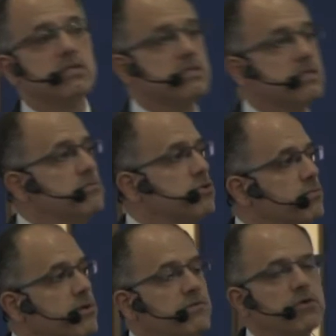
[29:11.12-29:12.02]
system to
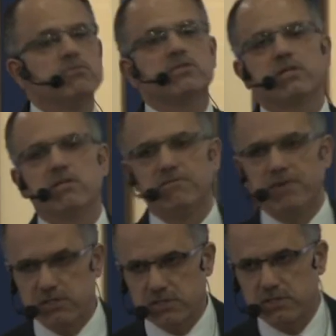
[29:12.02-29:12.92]
perform certain
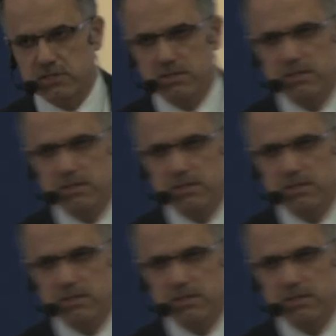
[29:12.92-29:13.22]
functions.